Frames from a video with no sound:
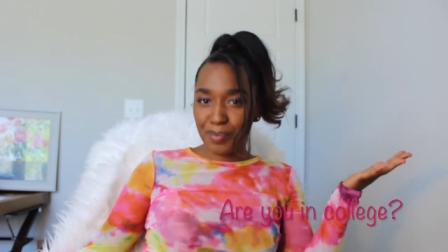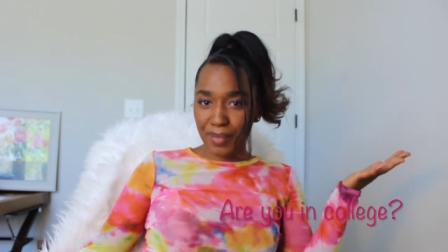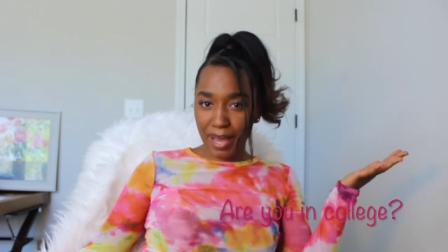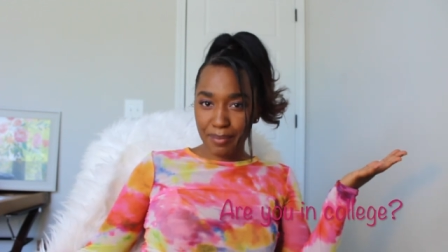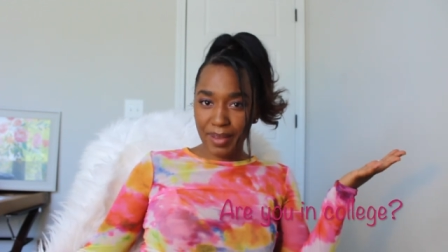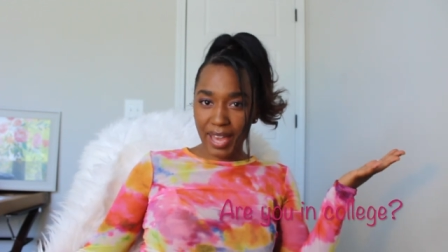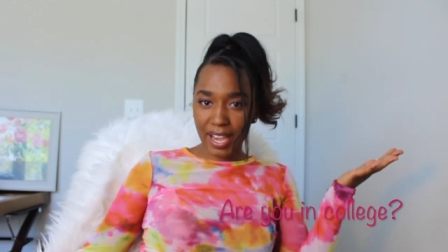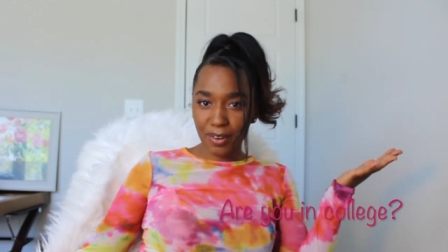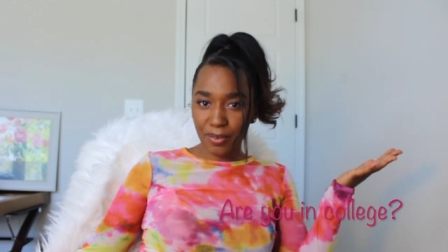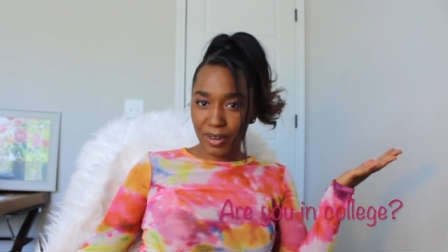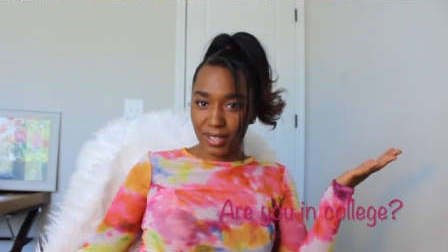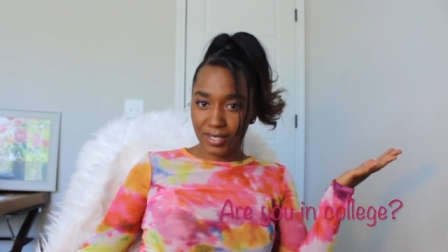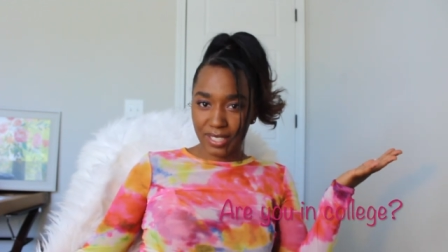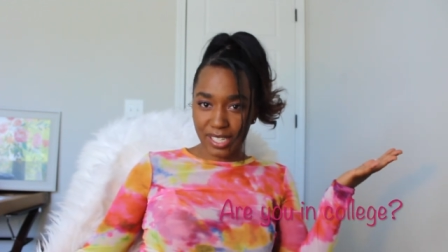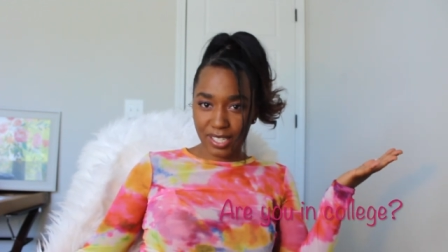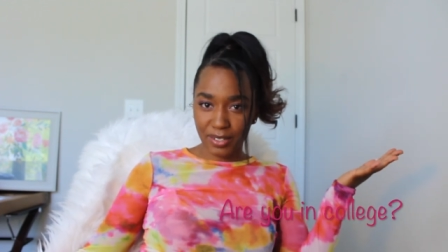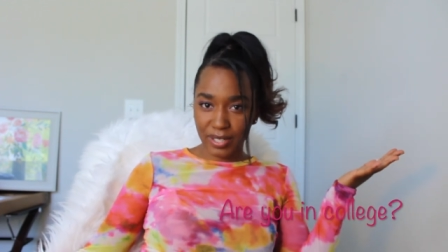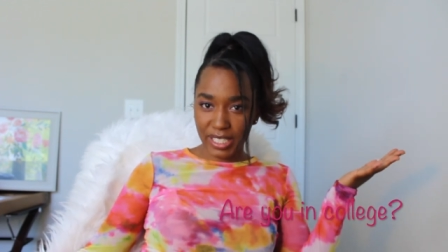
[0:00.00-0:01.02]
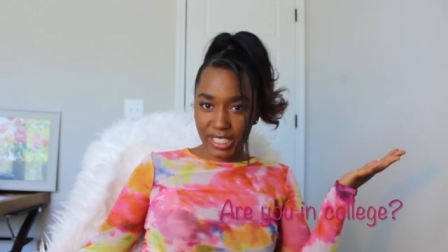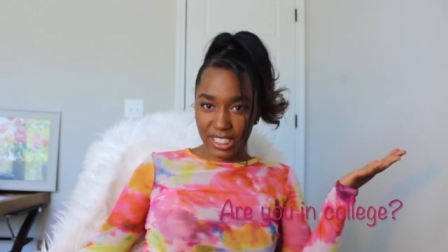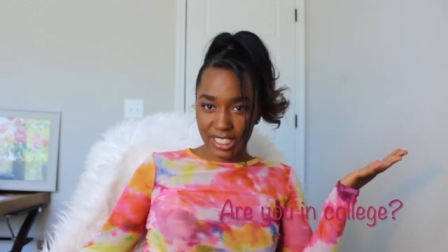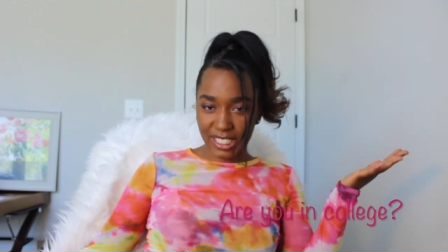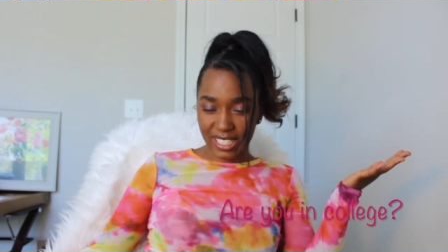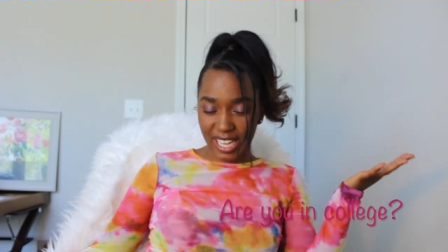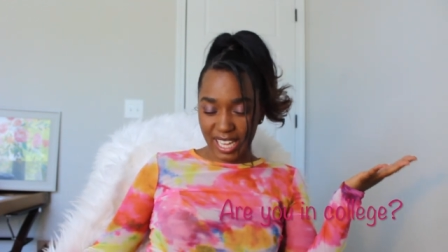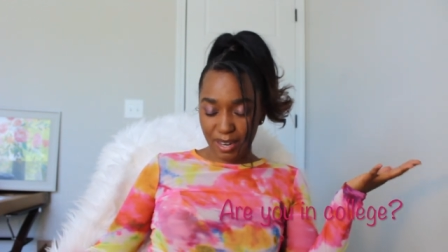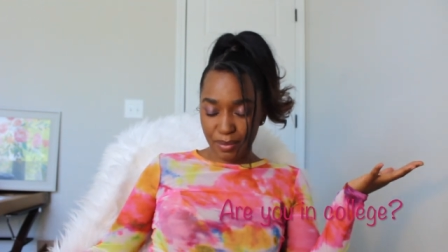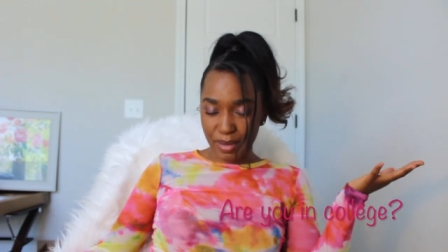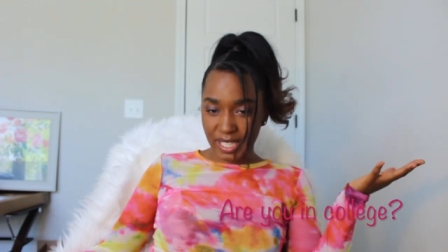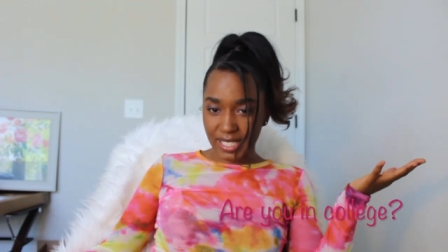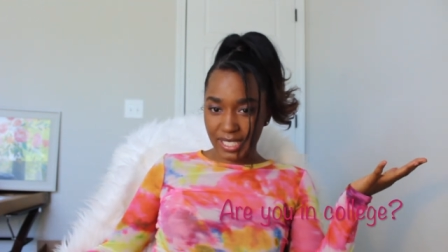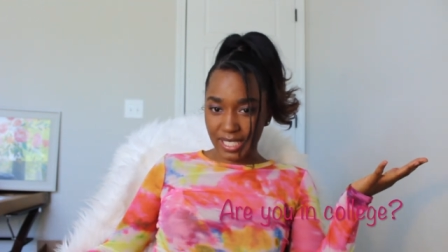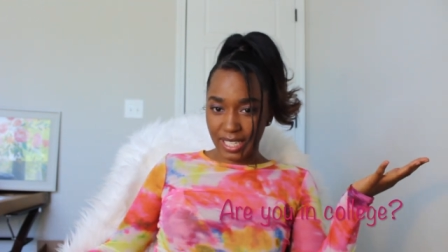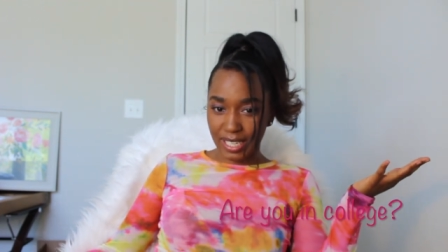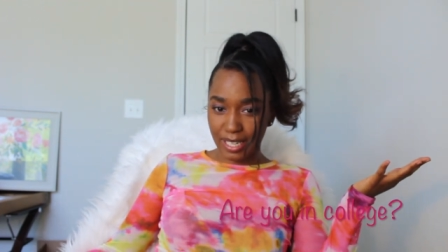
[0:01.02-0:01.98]
my background decoration is kind of
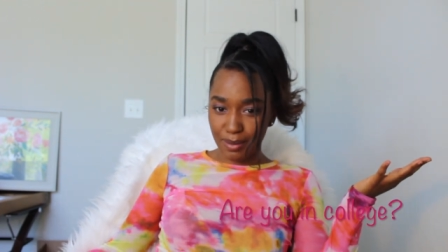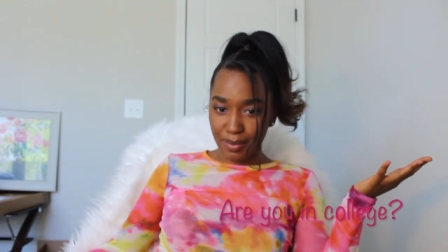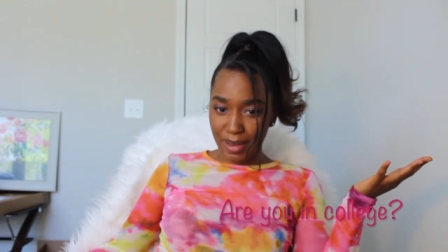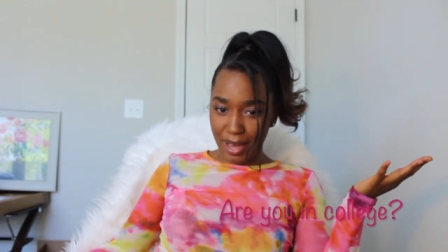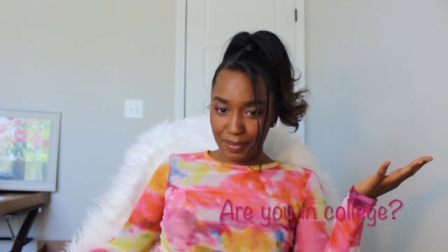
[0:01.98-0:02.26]
messed up.